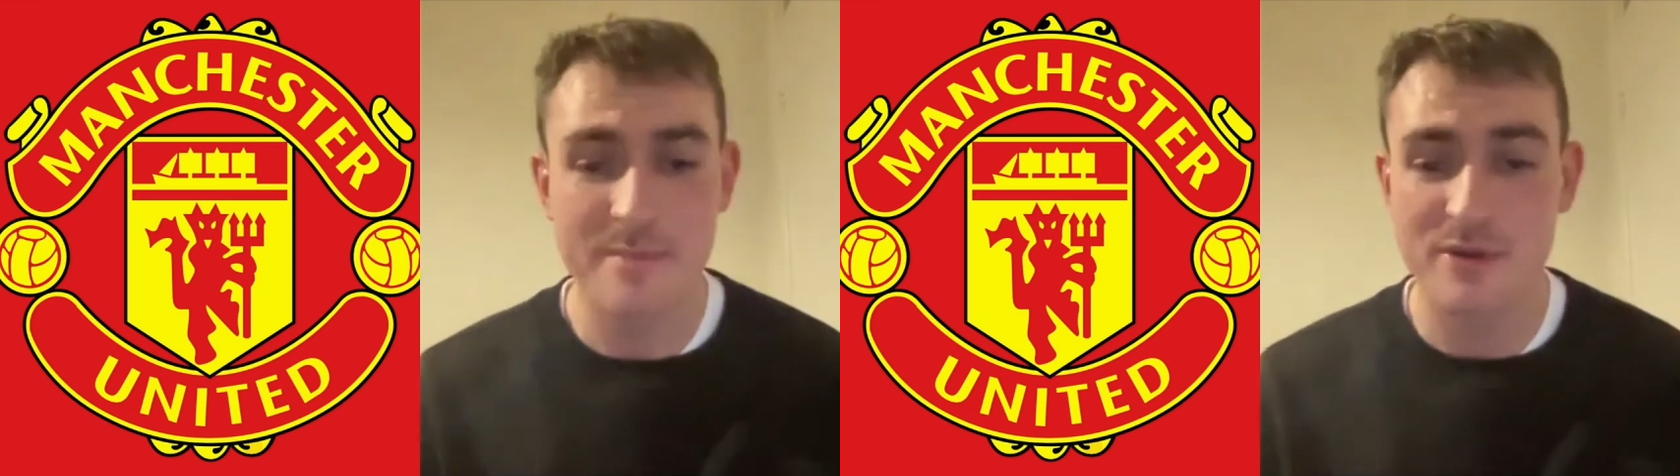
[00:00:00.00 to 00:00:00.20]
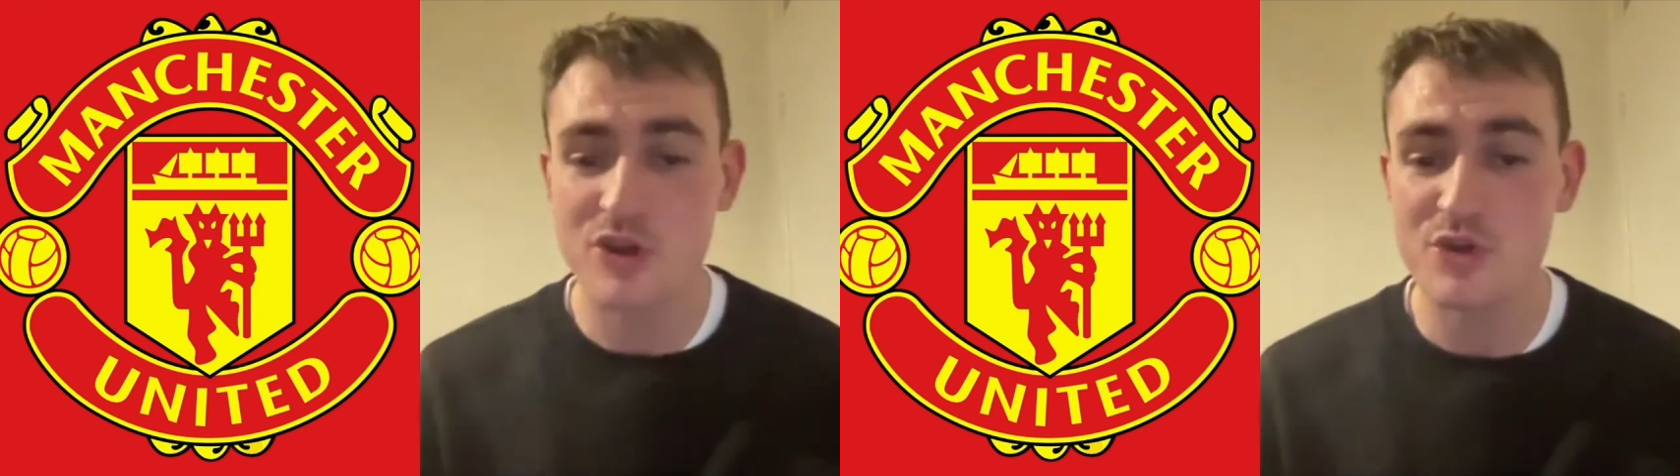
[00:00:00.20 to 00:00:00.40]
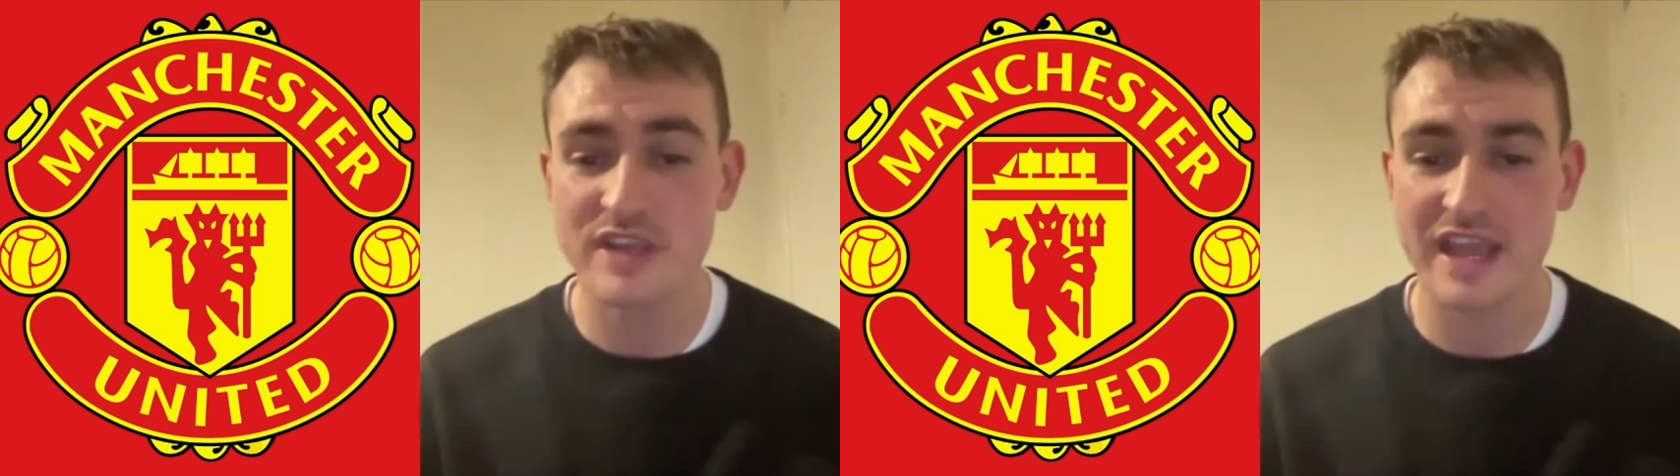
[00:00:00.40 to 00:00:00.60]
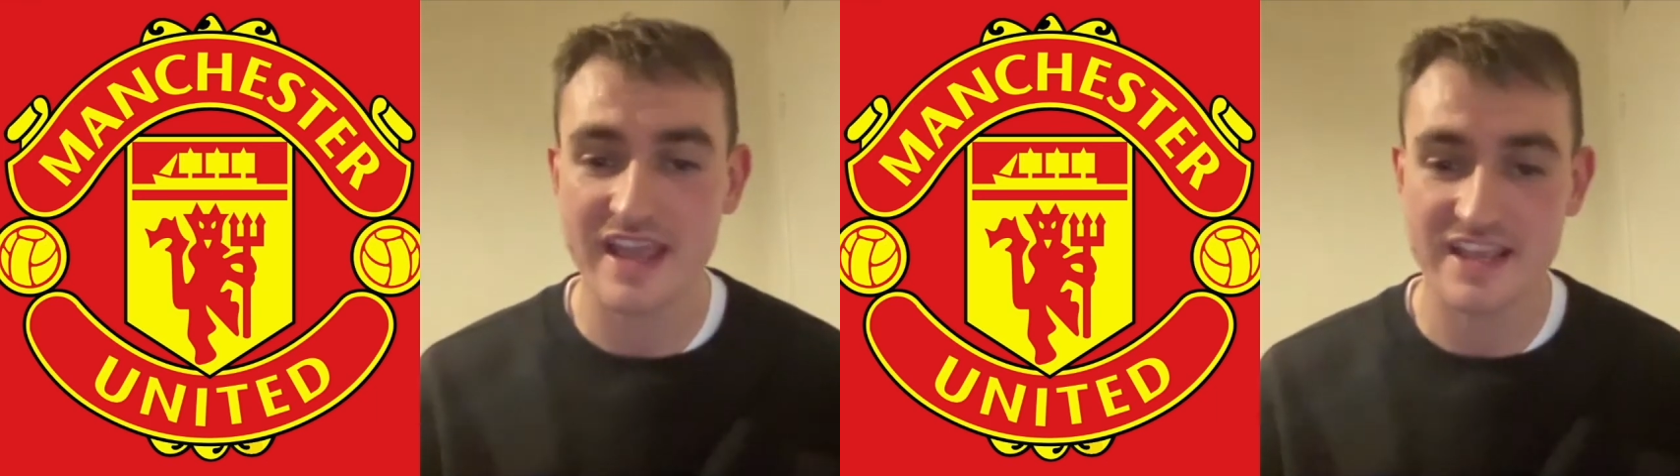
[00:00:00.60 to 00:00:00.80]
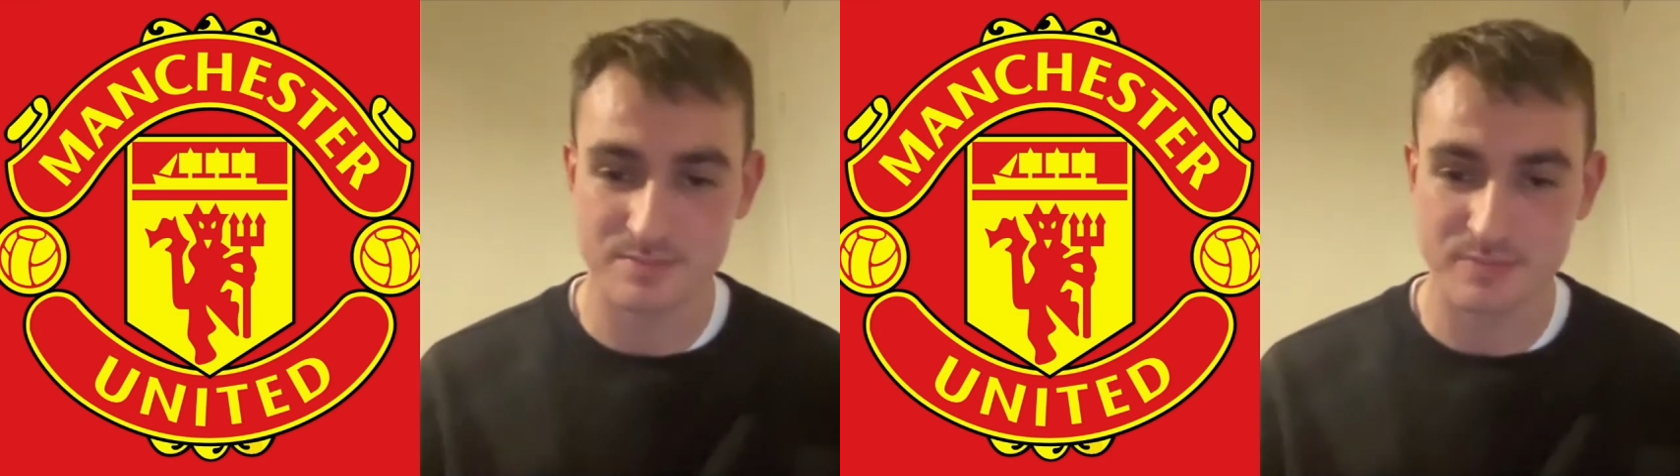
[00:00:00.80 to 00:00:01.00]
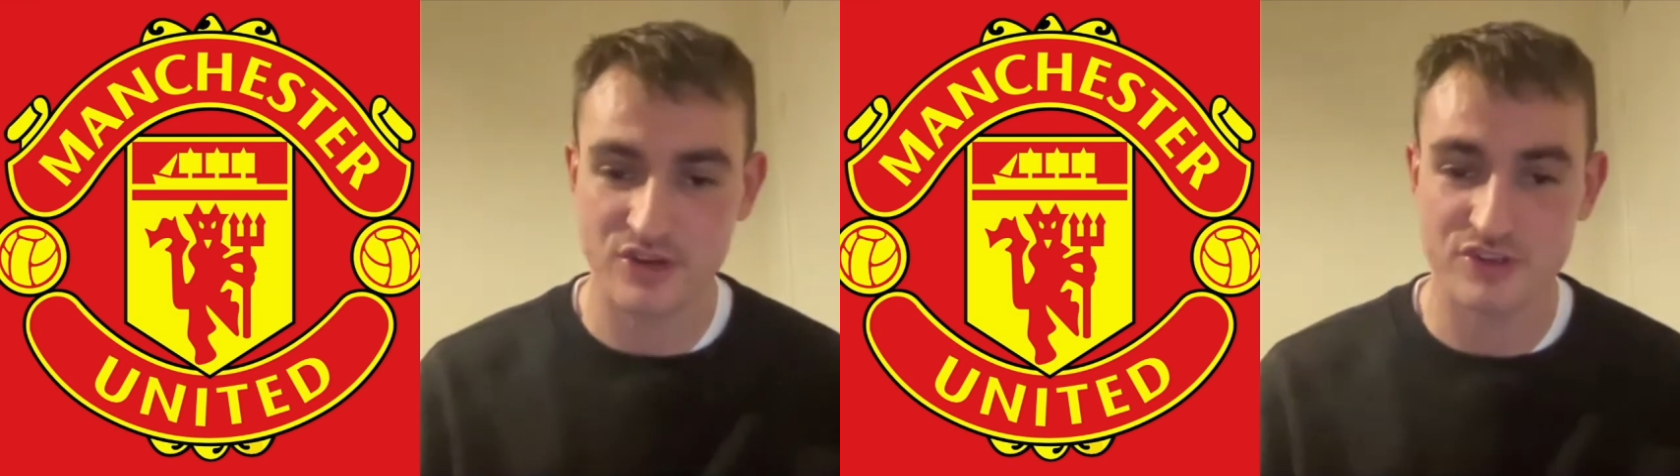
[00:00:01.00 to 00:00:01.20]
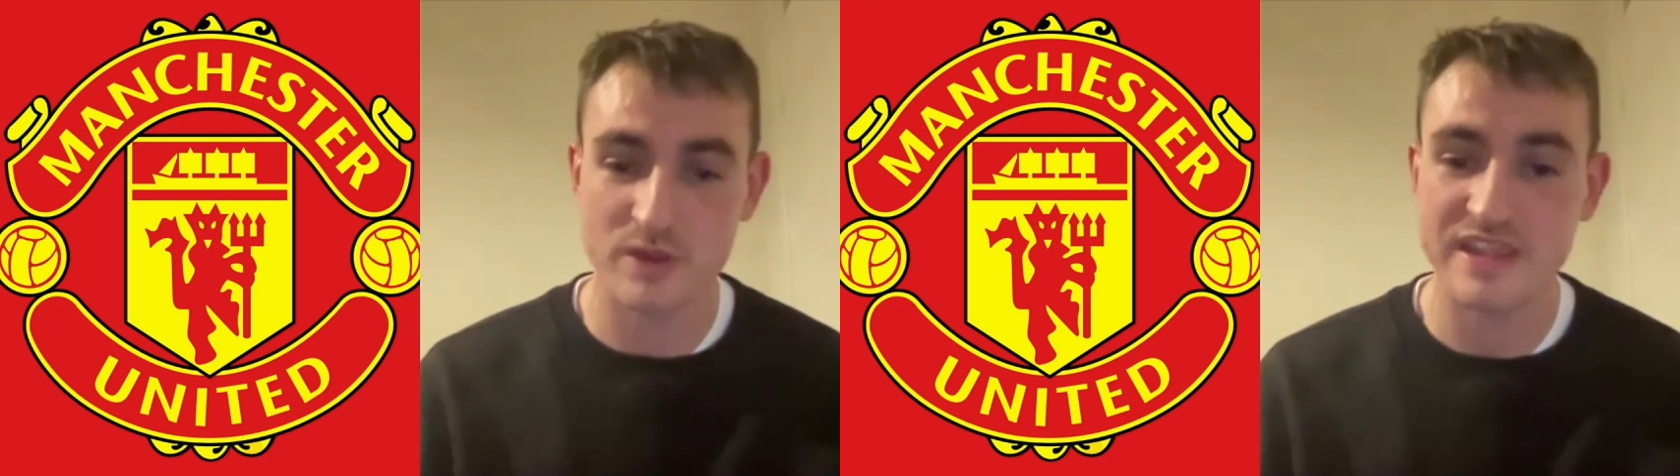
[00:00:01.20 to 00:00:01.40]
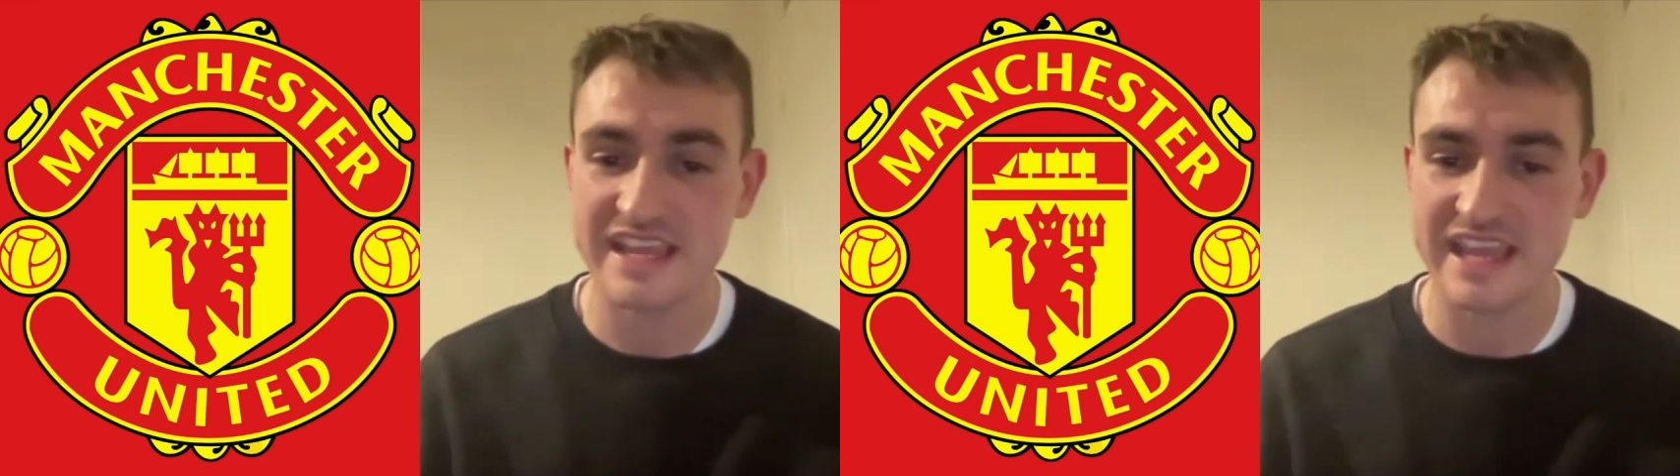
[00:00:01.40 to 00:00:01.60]
But who cares? Because
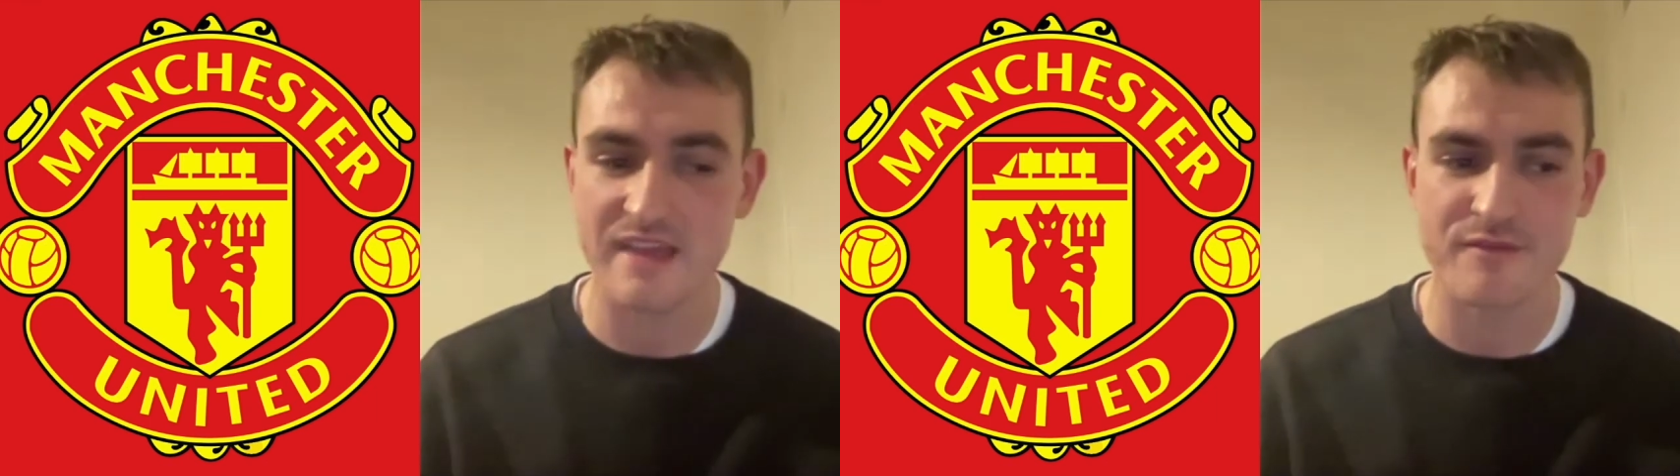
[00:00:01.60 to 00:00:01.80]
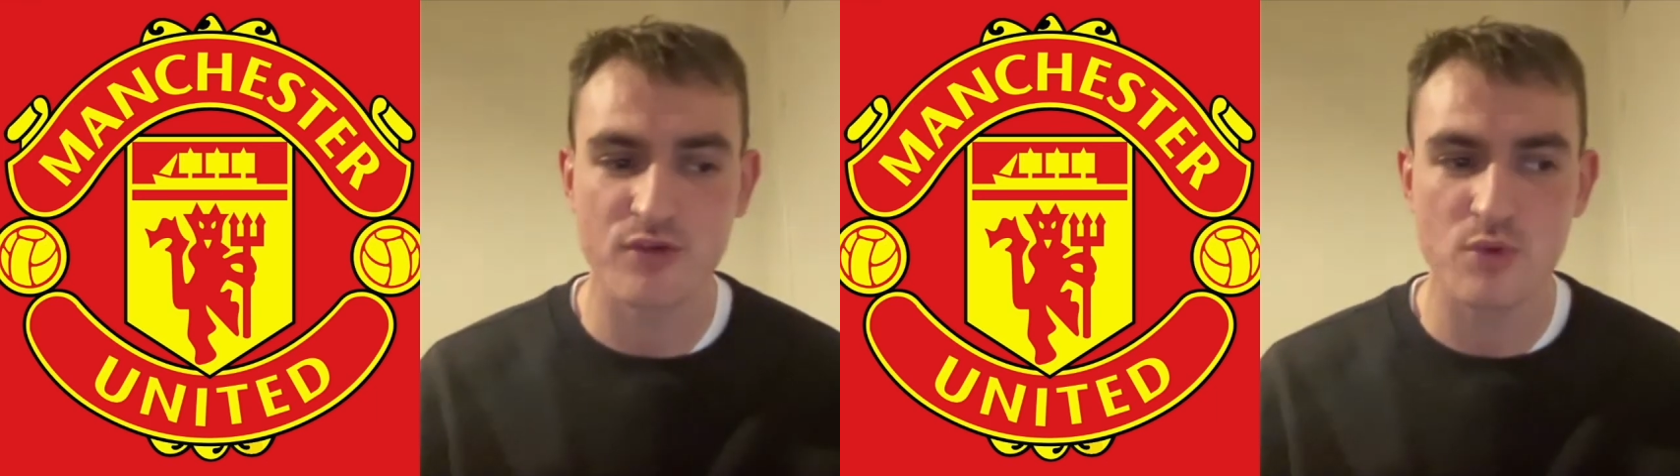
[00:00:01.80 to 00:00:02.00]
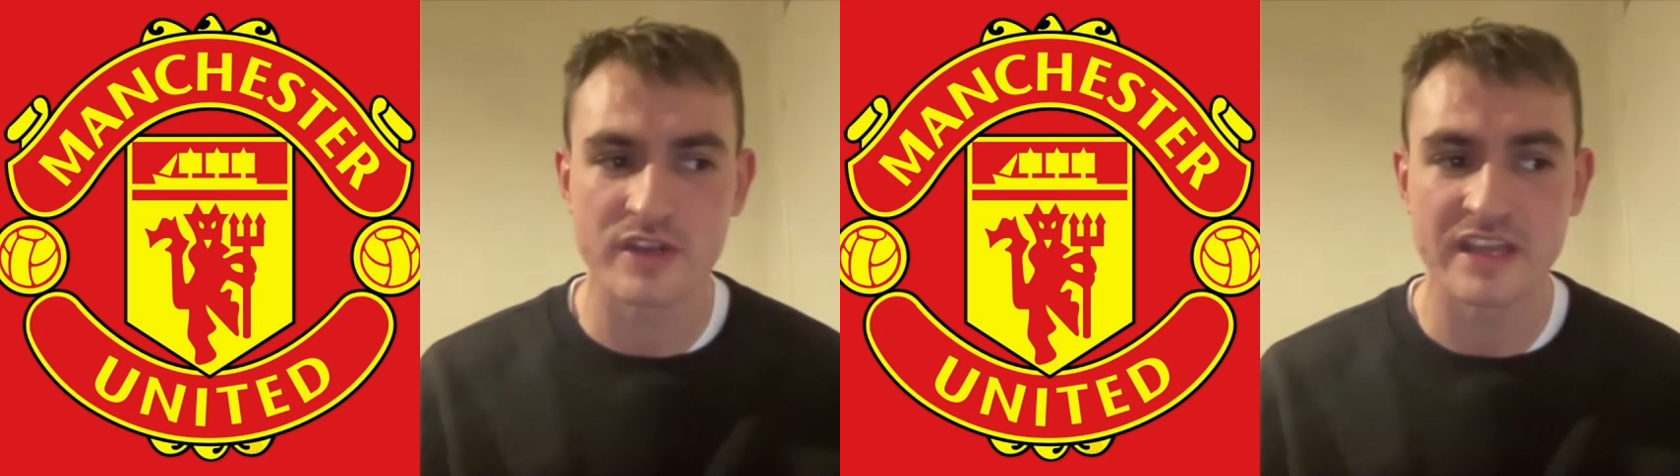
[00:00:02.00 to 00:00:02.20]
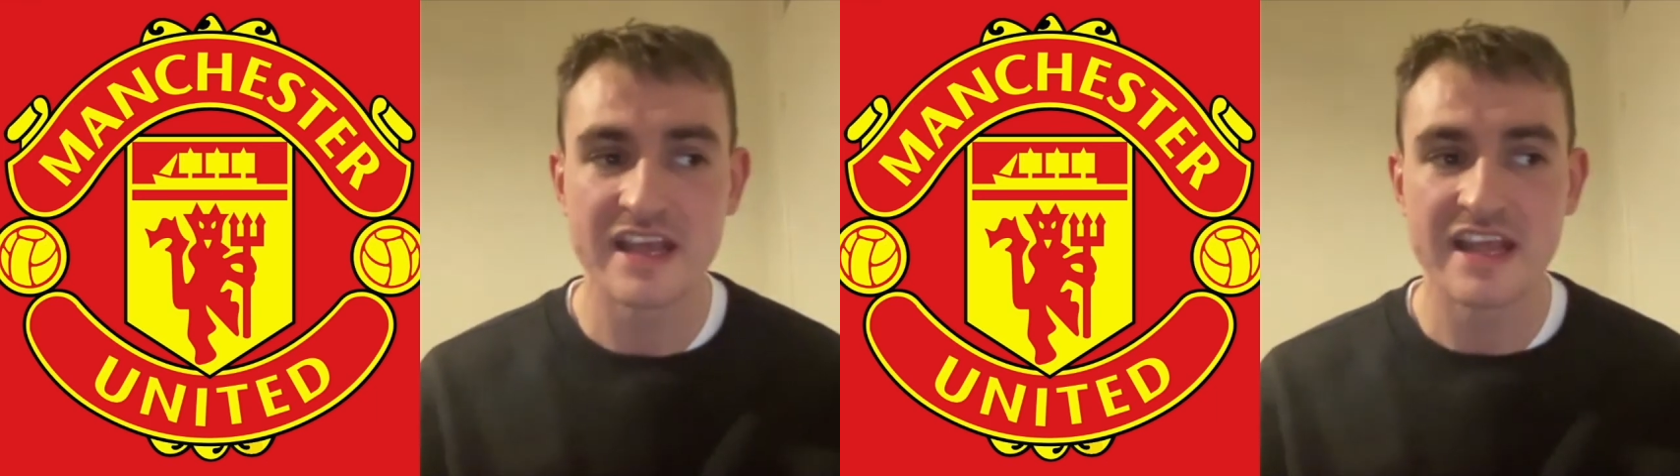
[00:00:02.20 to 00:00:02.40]
when they're getting forward,